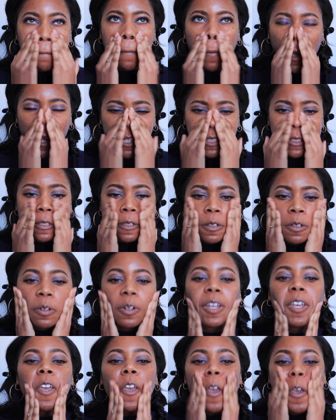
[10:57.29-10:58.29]
Has a little
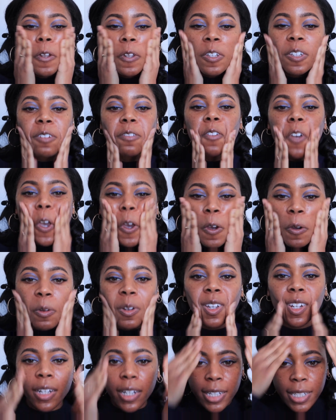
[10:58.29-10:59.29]
hint of
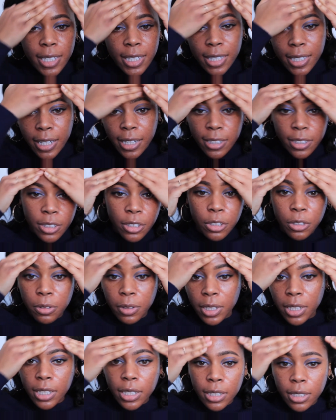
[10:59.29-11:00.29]
coconut scent to
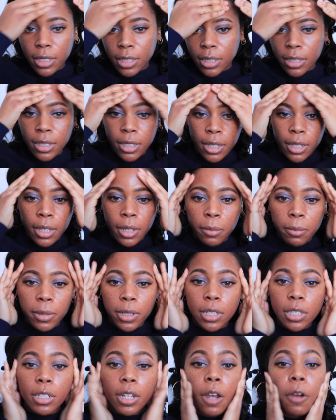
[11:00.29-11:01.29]
it, but
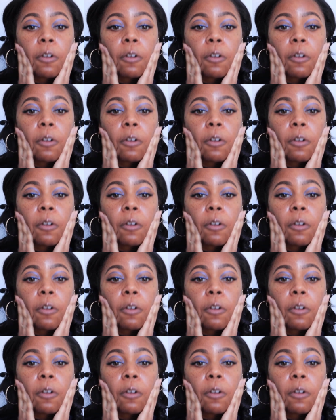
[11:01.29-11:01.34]
it's not